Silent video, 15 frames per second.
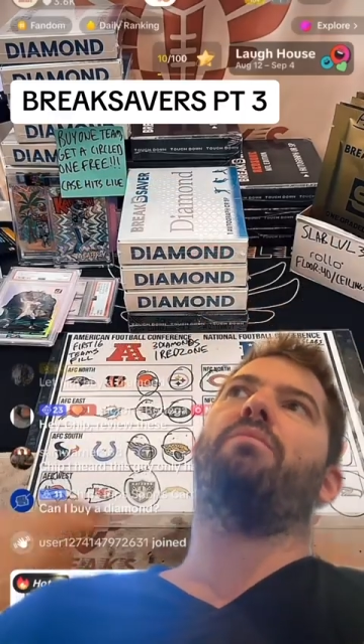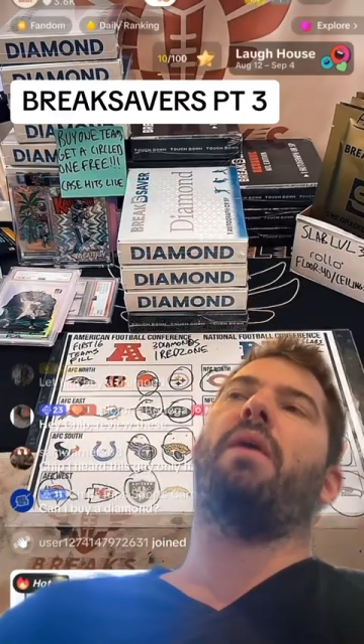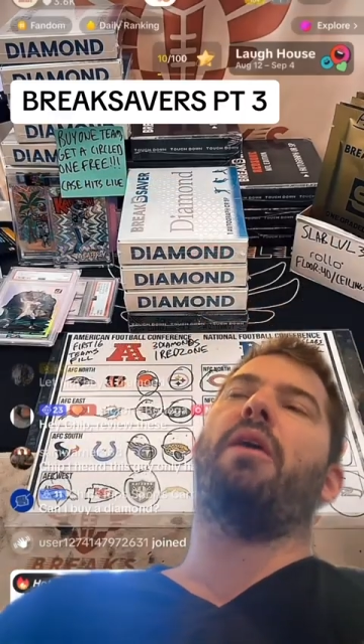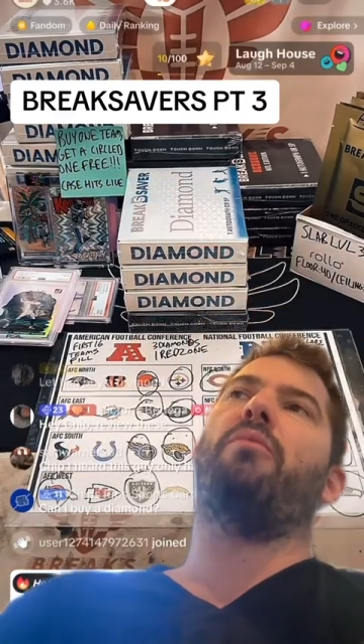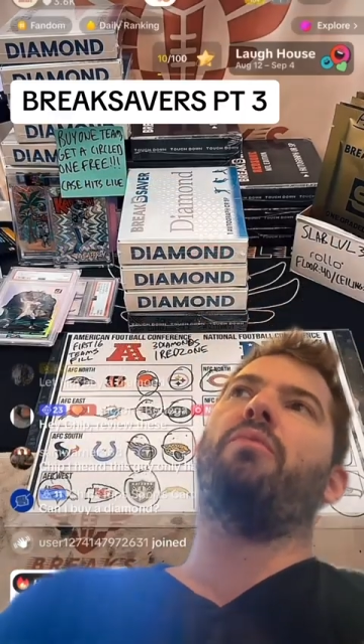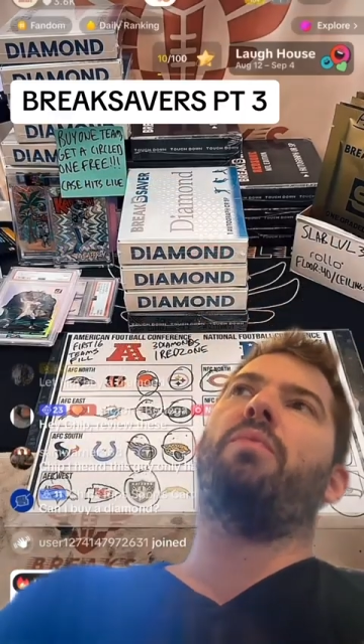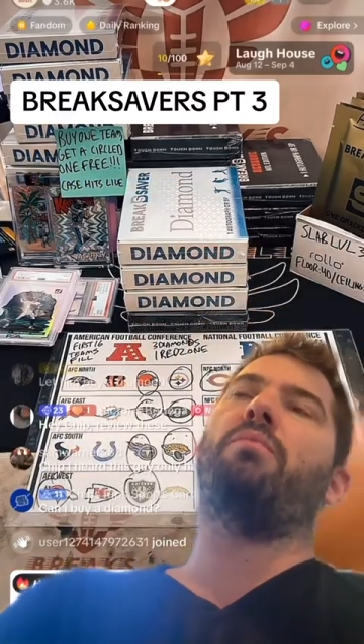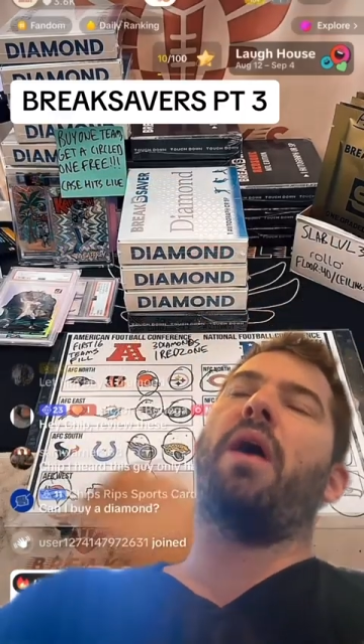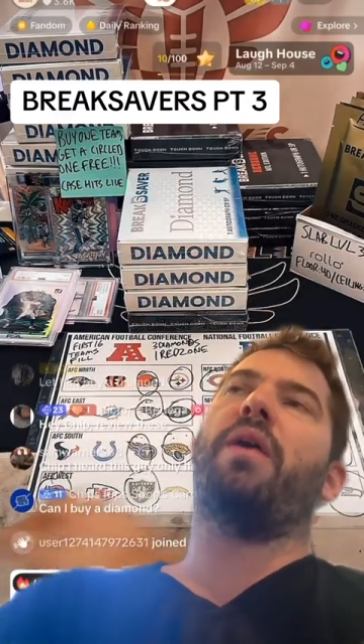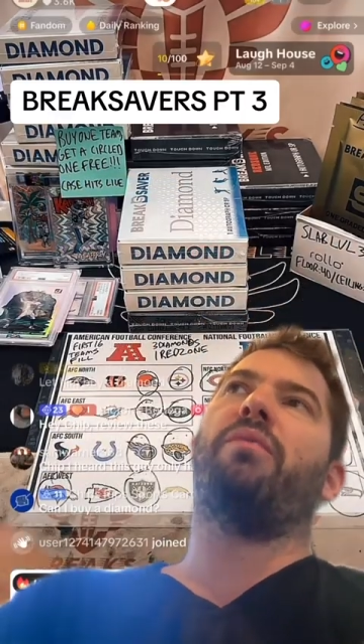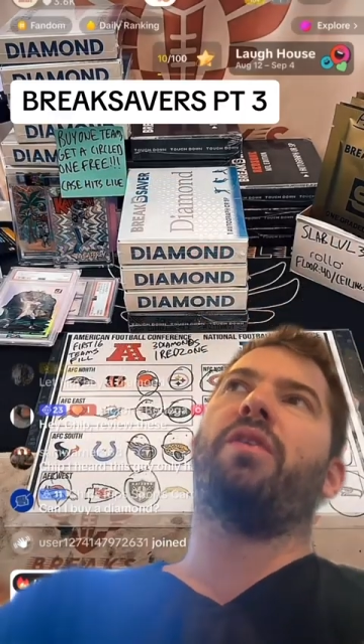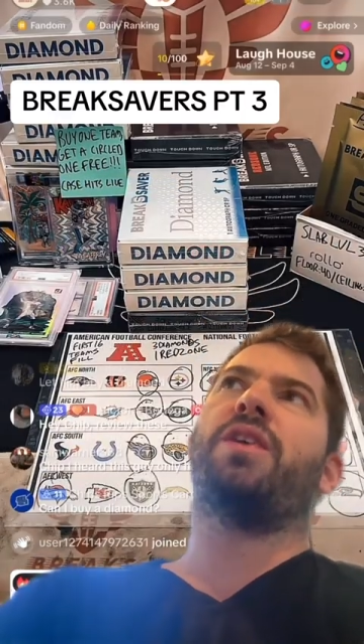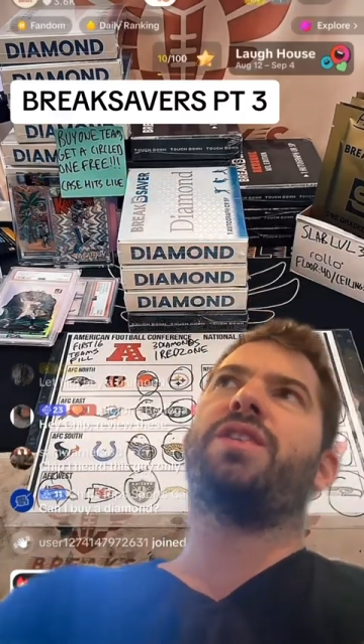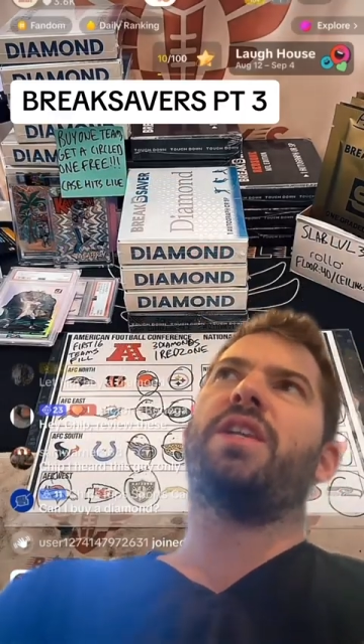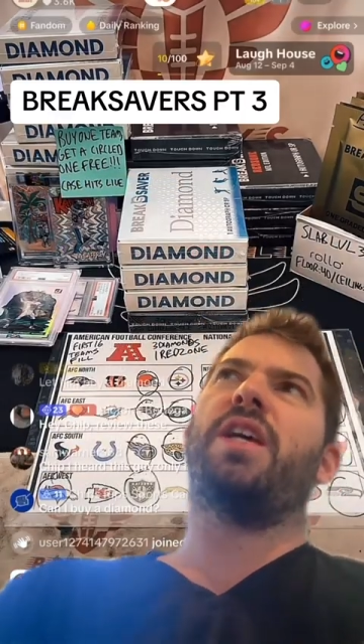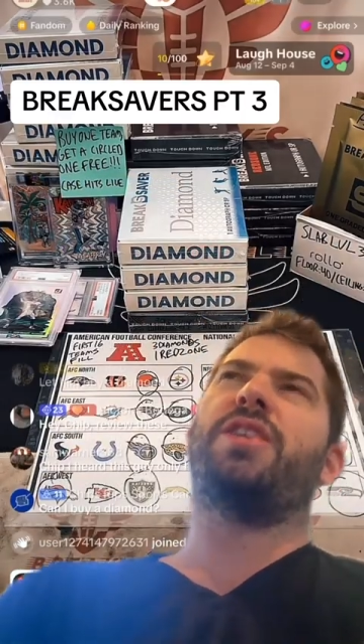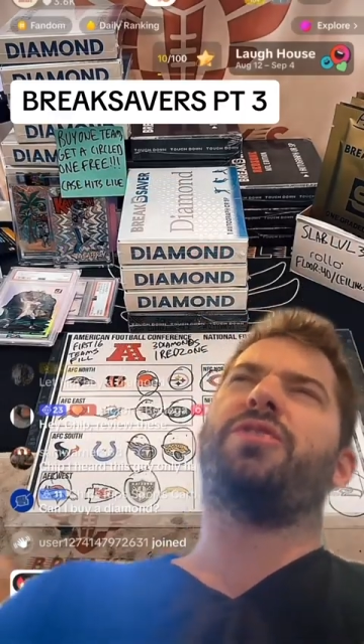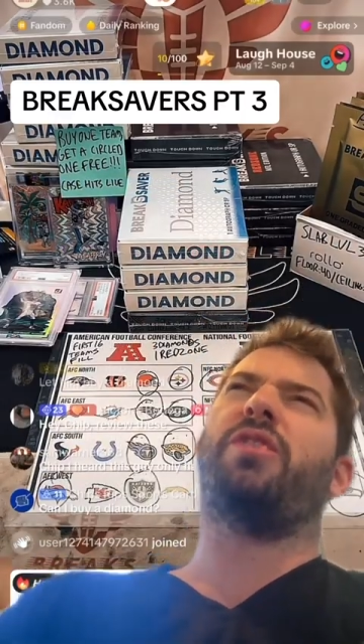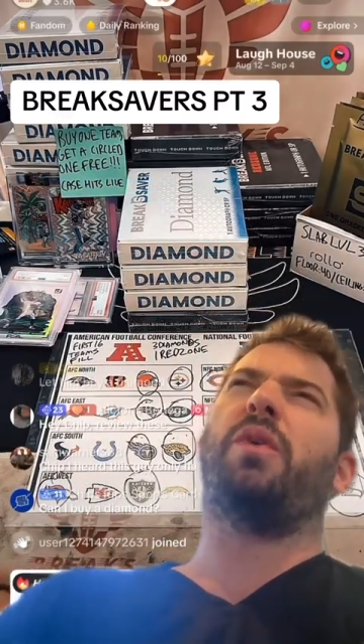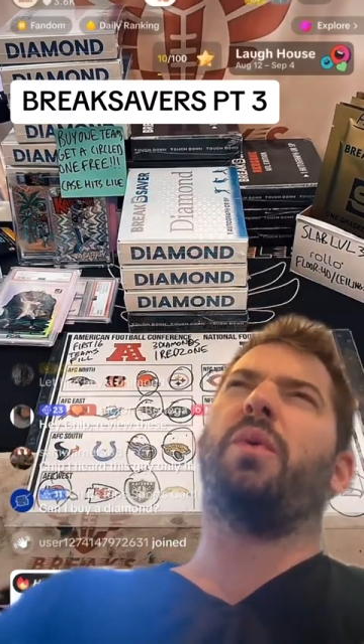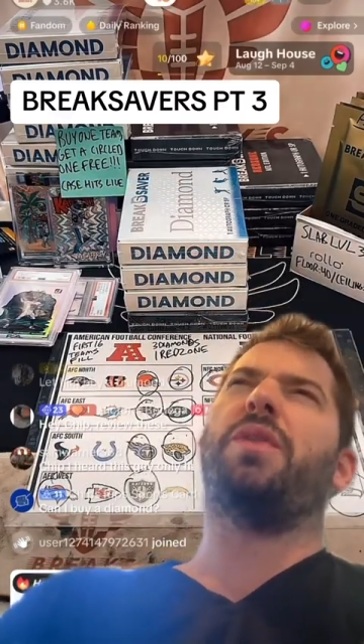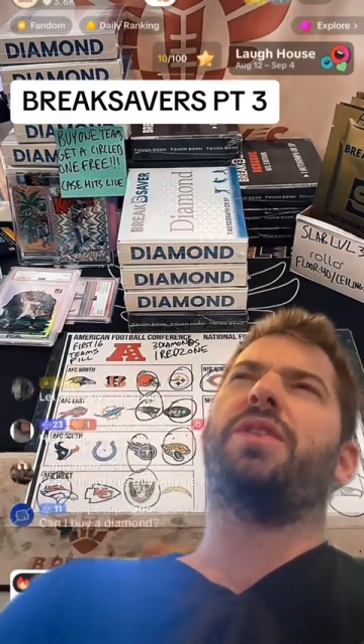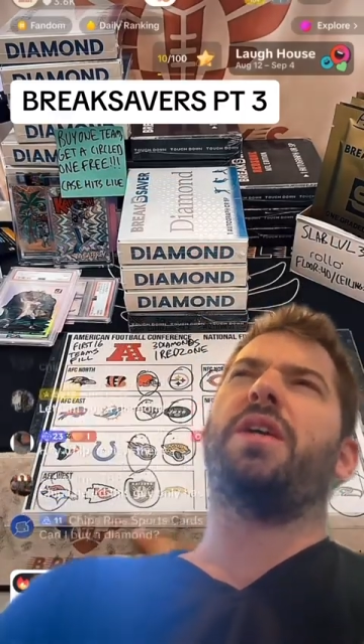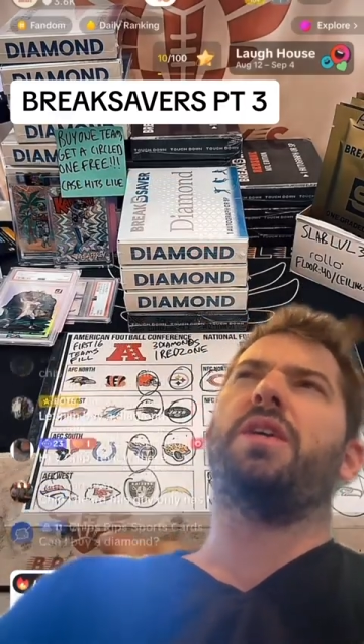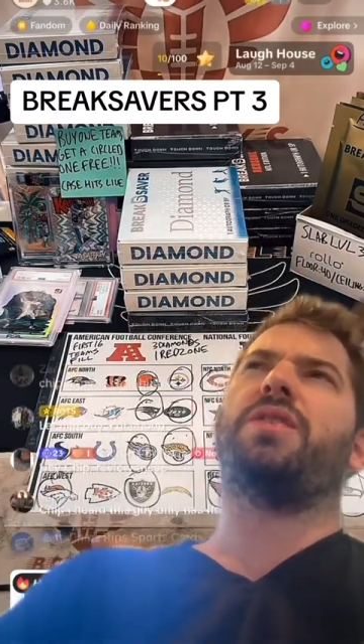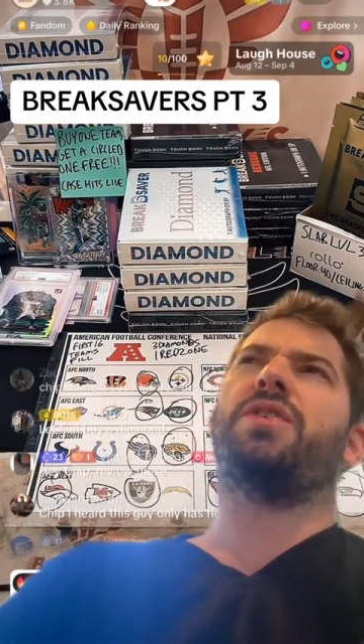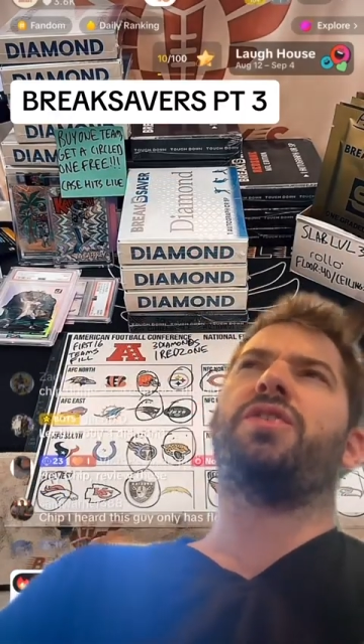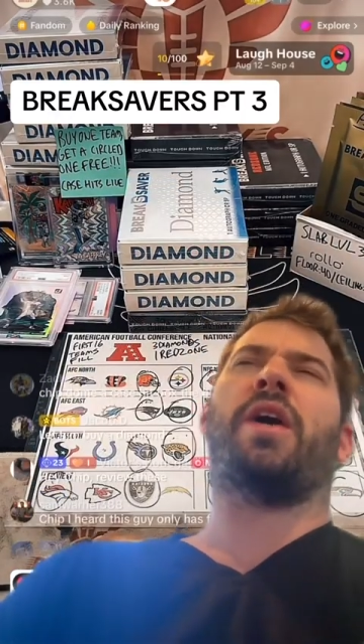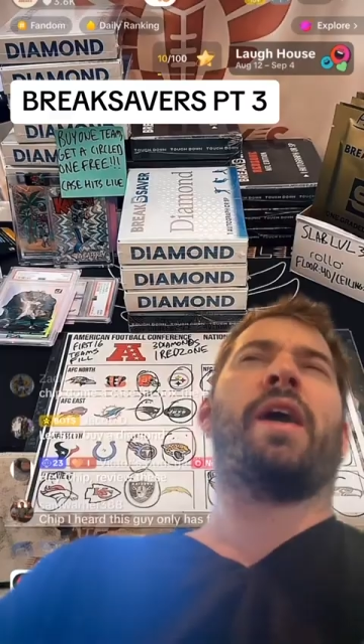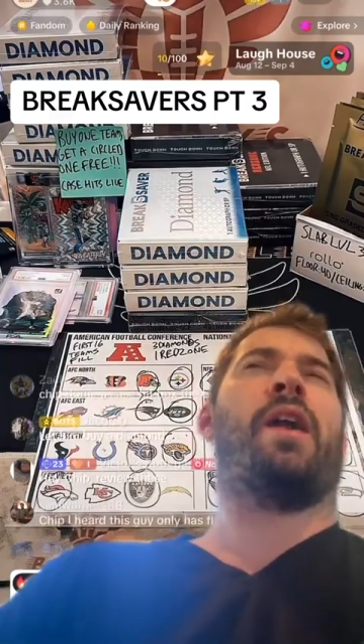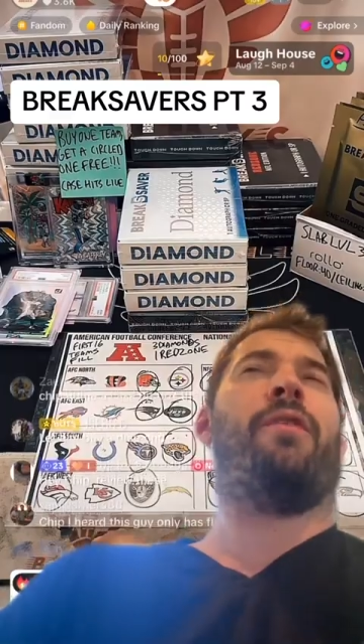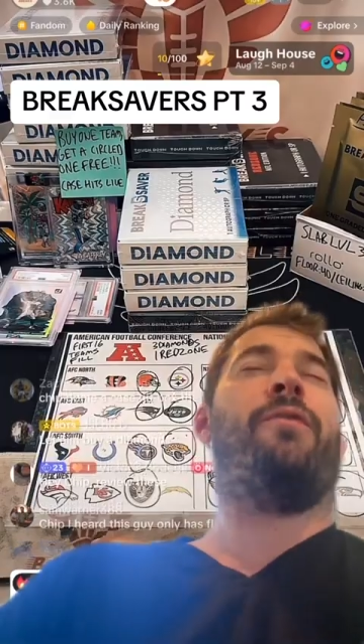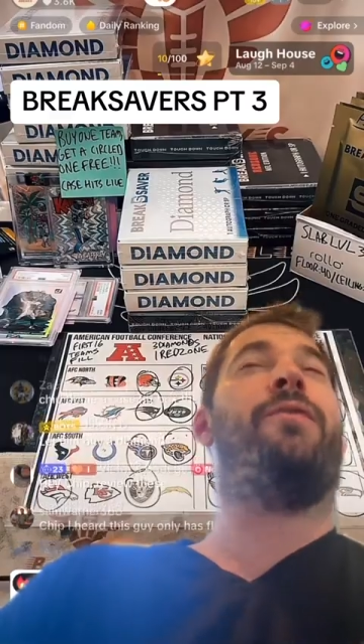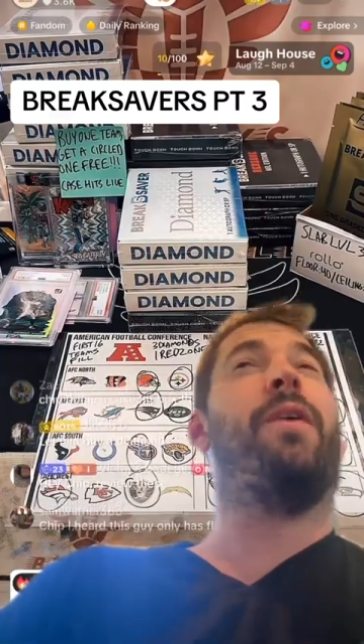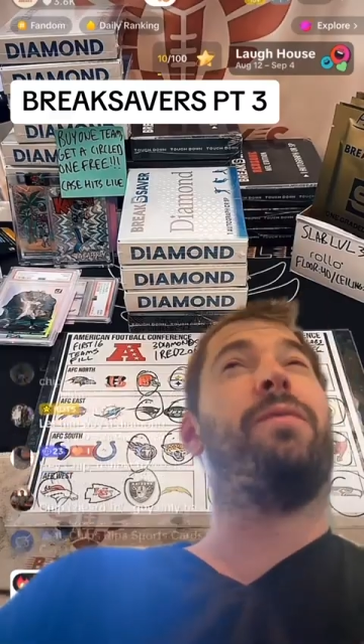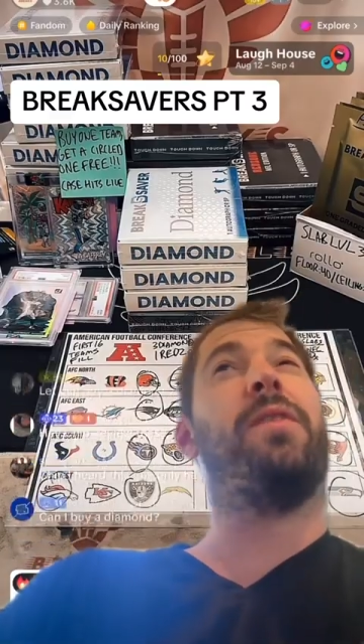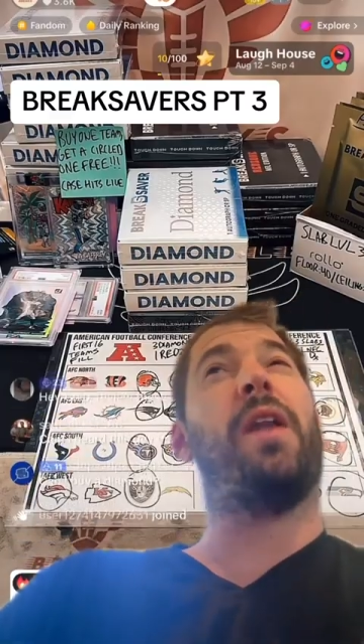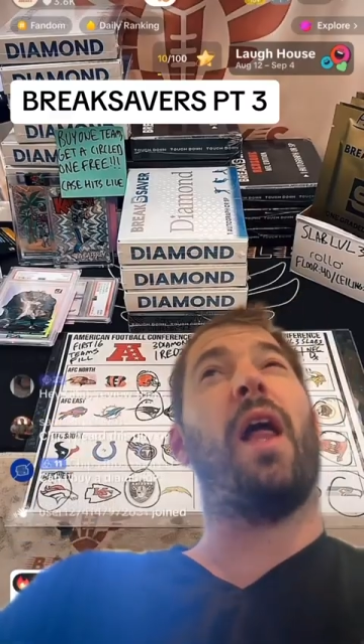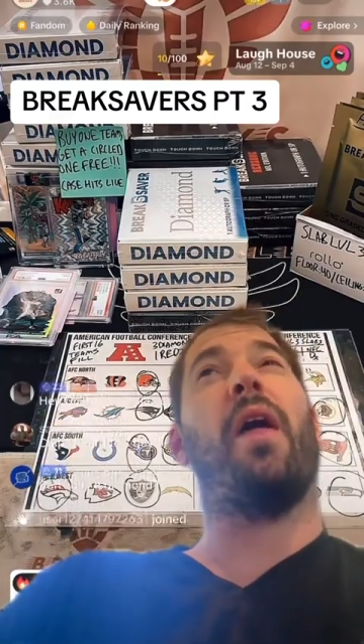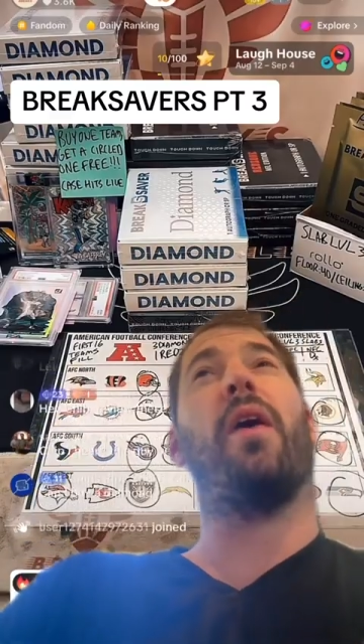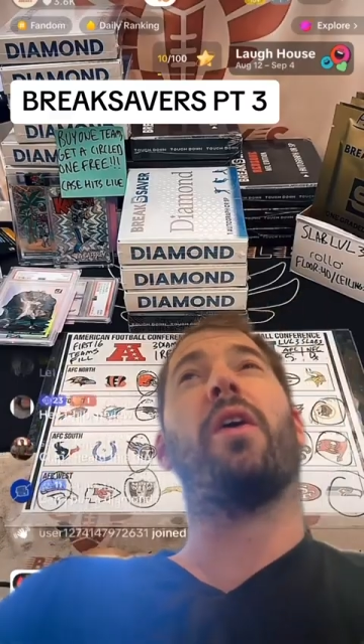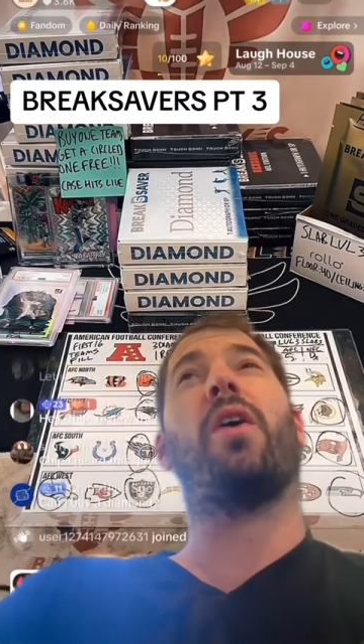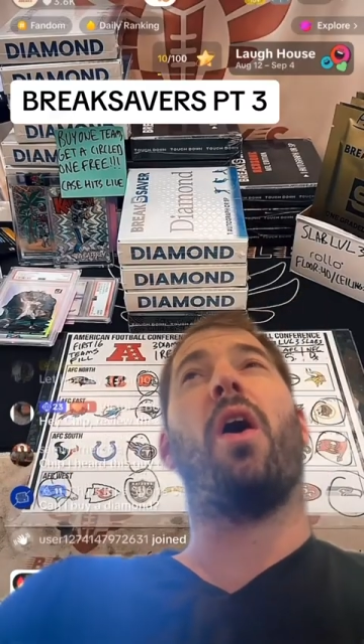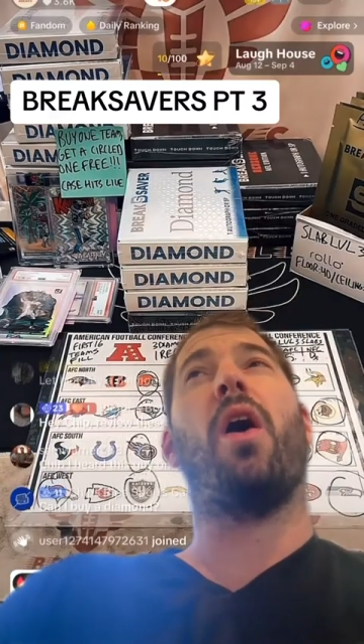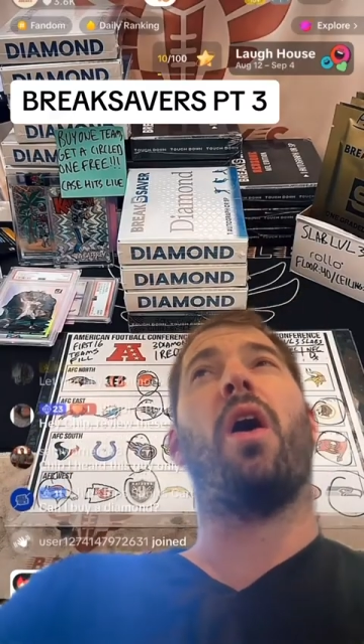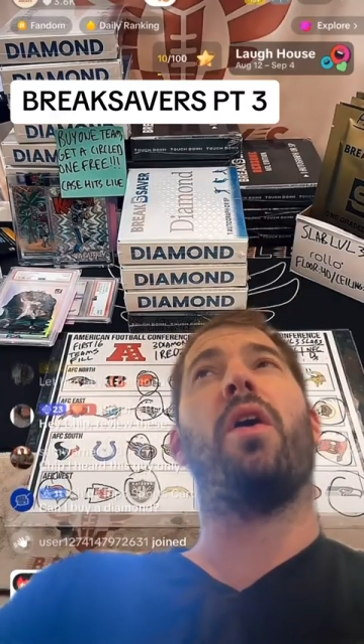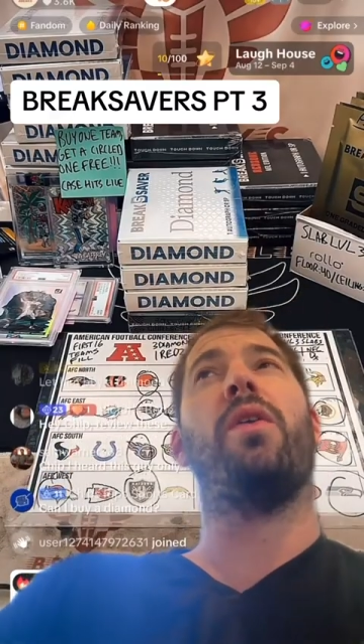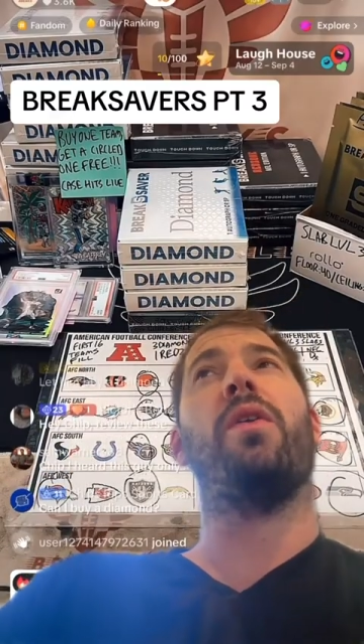My my my recent history with these is I got a fifty dollar card.